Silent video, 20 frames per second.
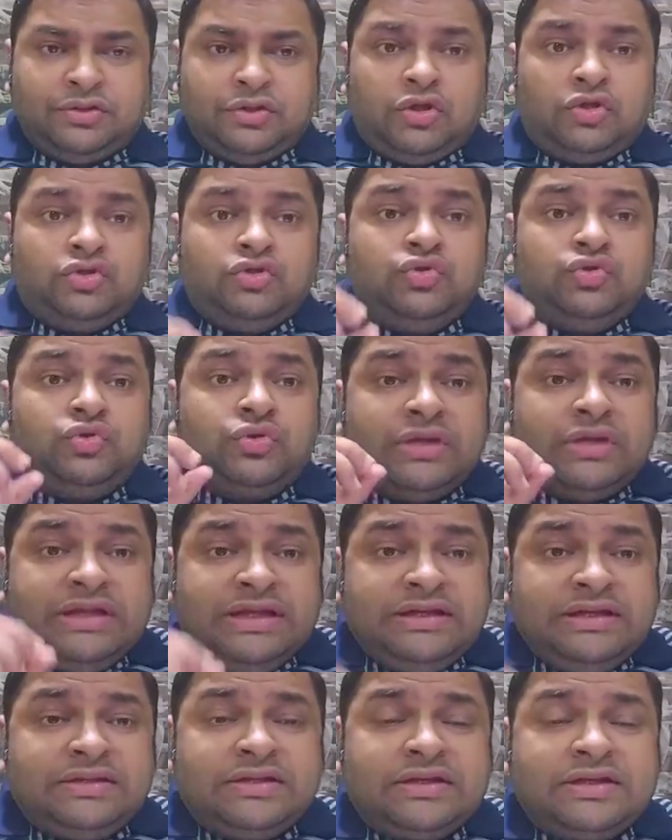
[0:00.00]
You
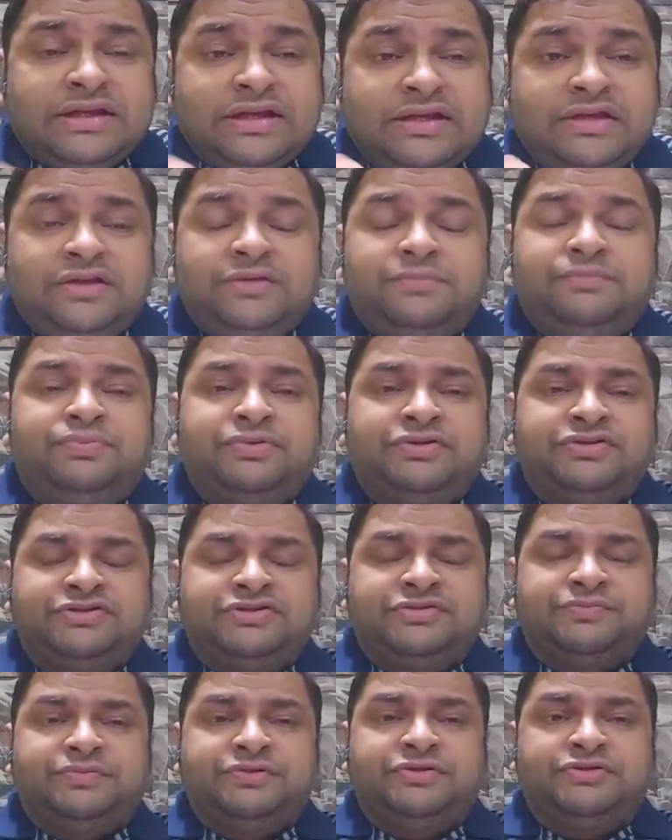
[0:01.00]
read the kingdom
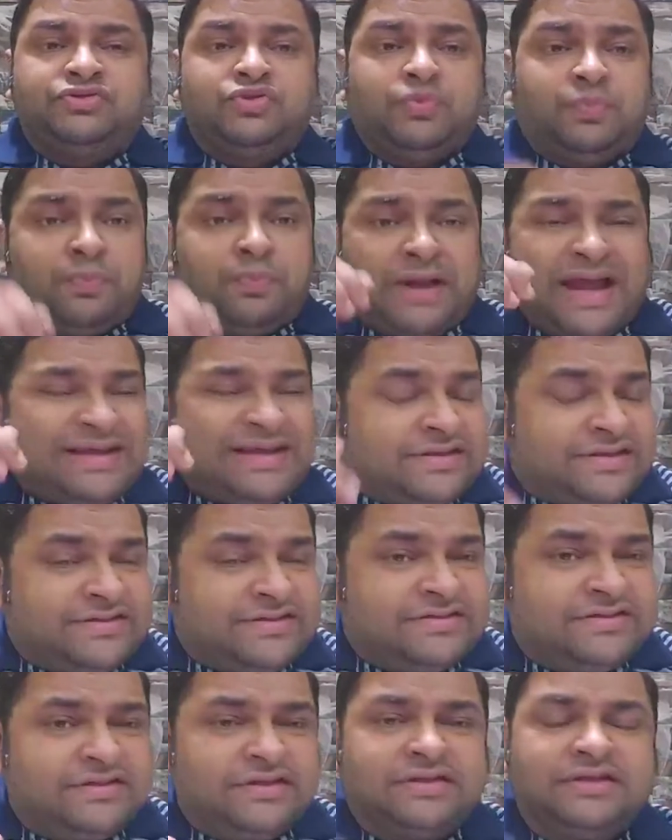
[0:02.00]
principles. You
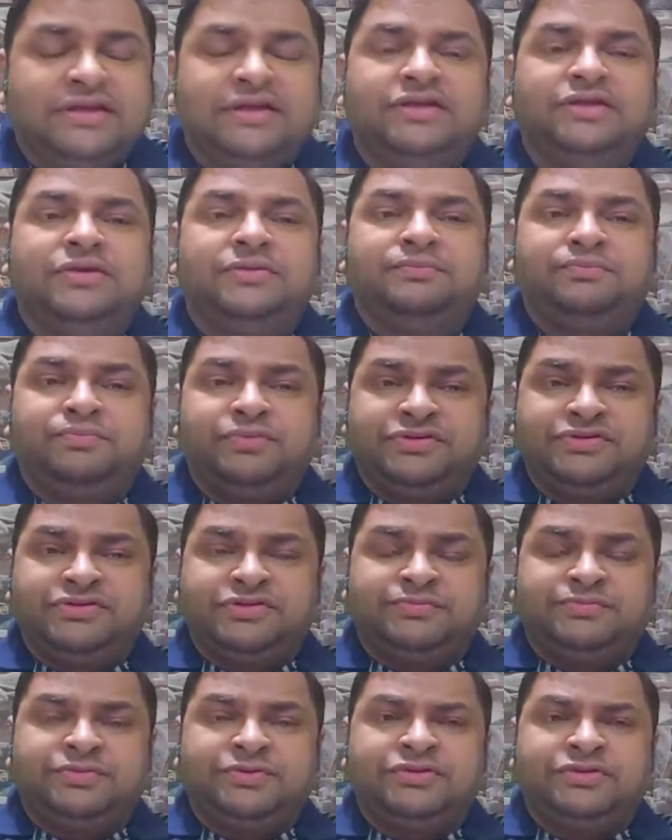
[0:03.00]
practice the kingdom
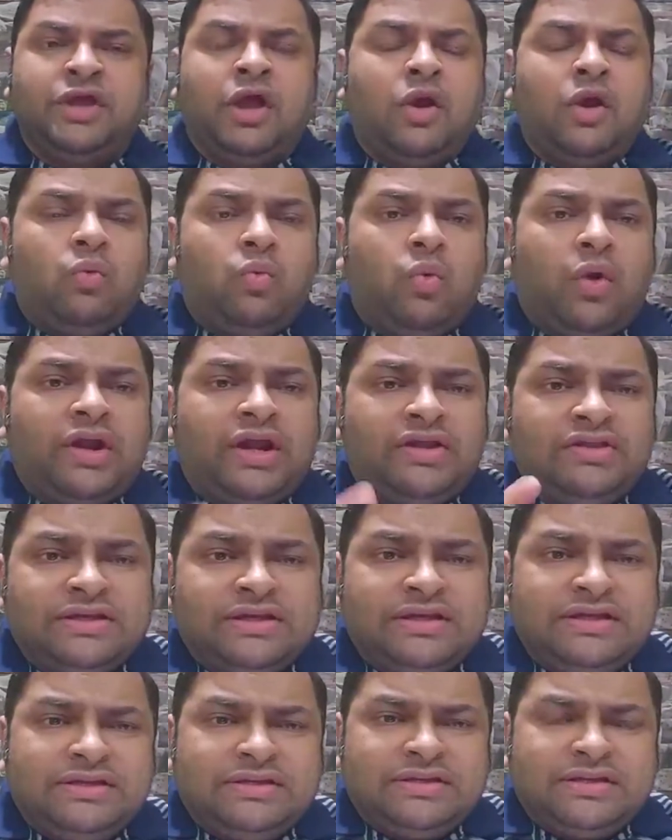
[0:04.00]
principles. What are the
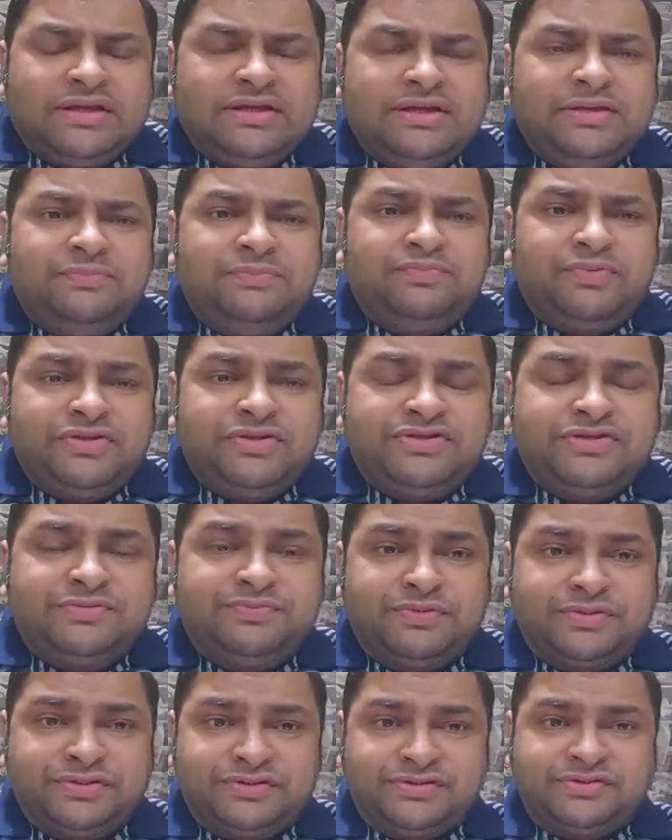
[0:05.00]
kin- kingdom
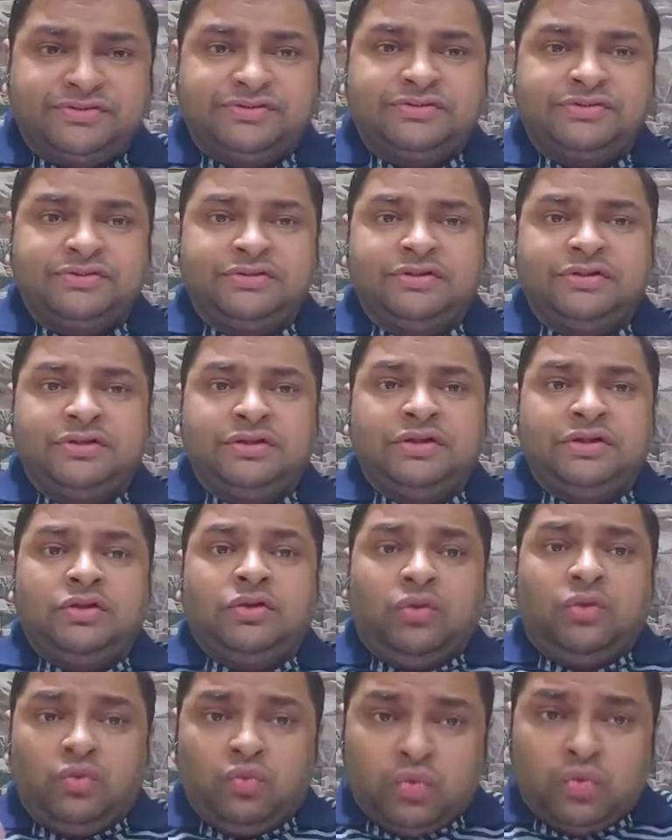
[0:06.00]
principles?
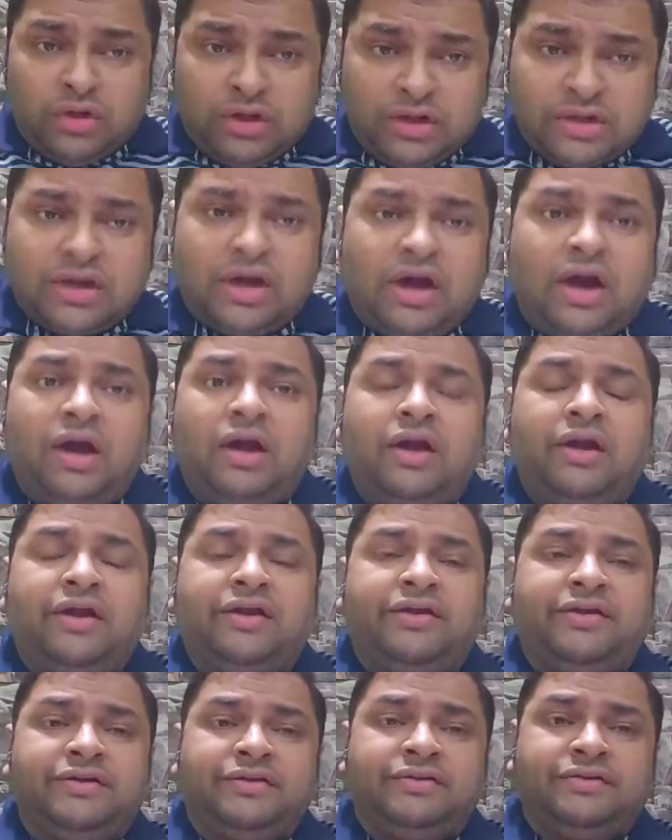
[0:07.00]
Work
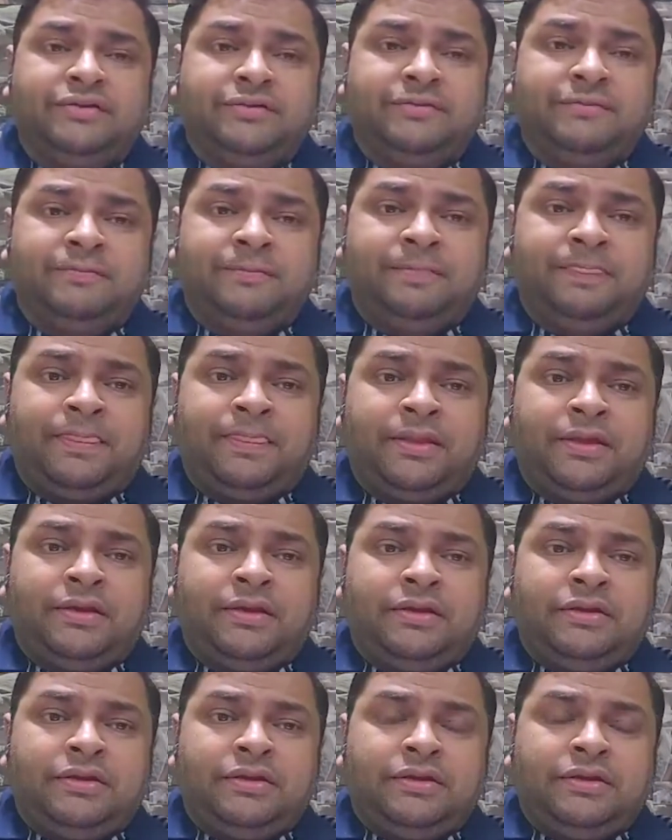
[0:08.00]
hard.
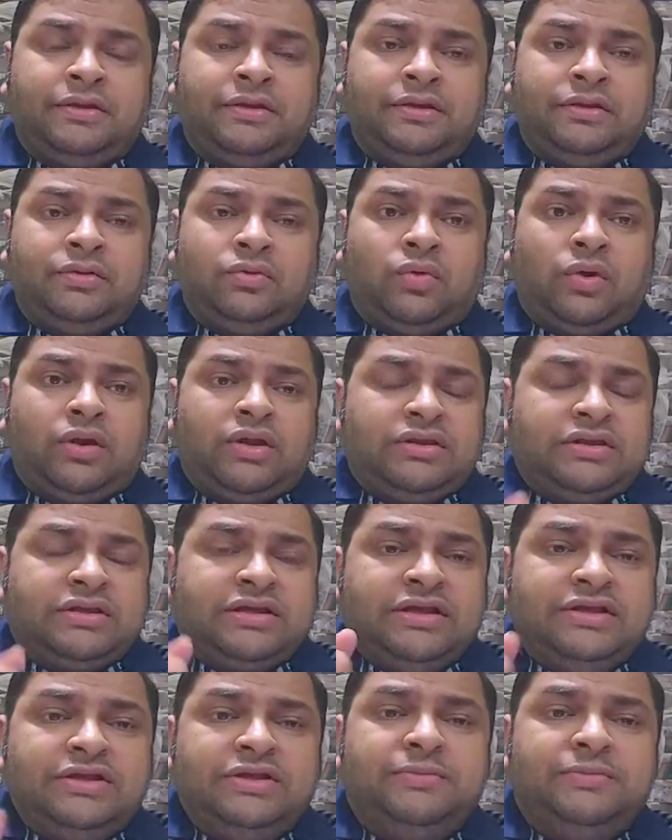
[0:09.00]
What are the
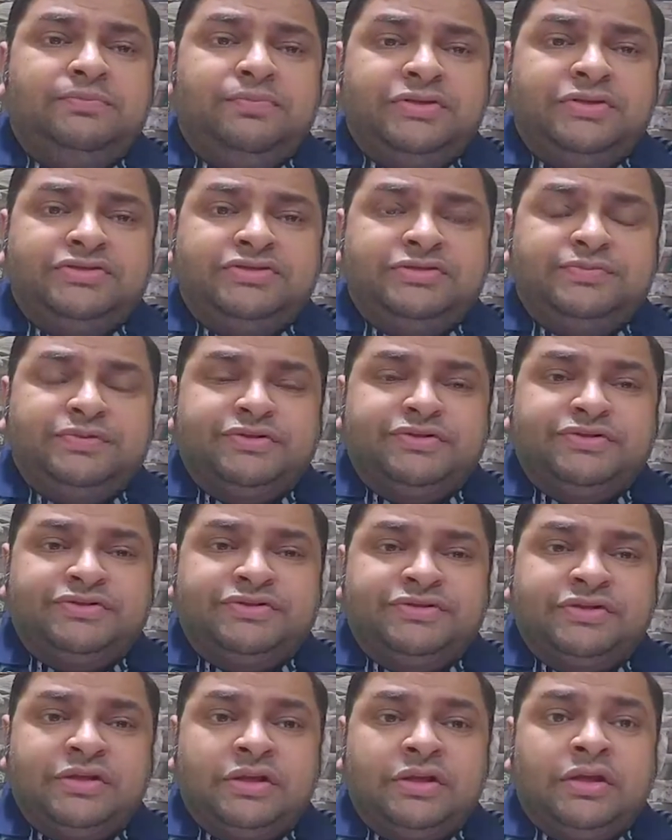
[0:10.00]
kingdom
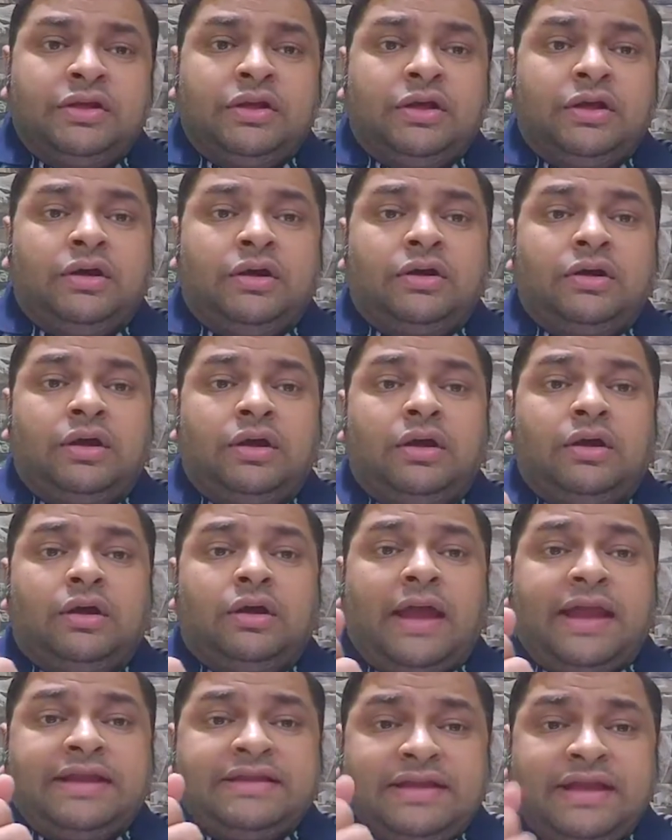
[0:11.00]
principles? Uh,
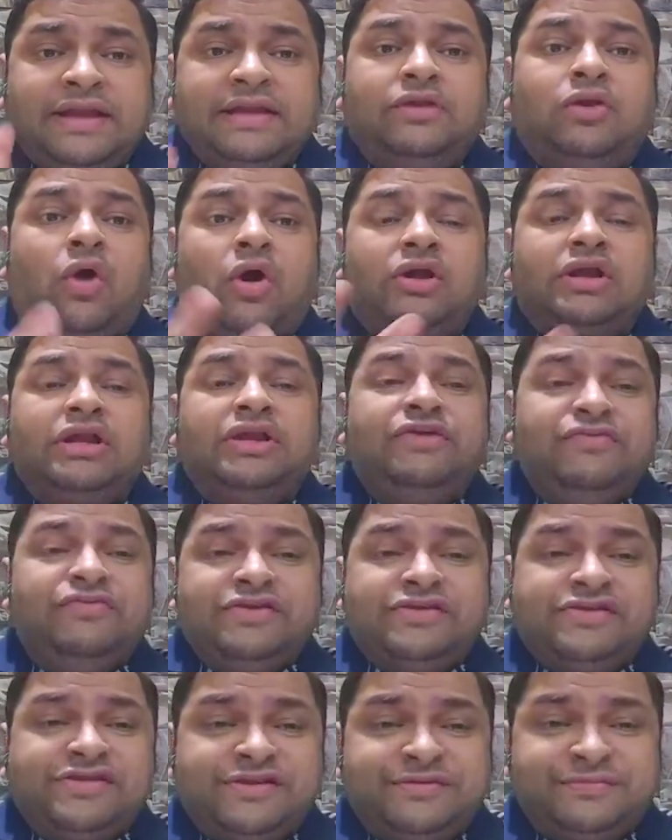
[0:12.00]
attain godly
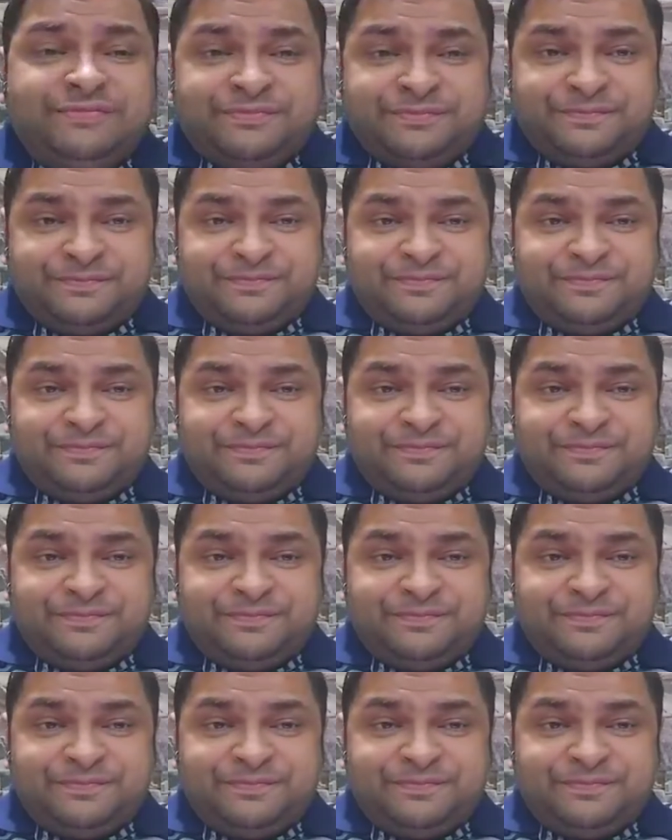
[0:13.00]
wisdom.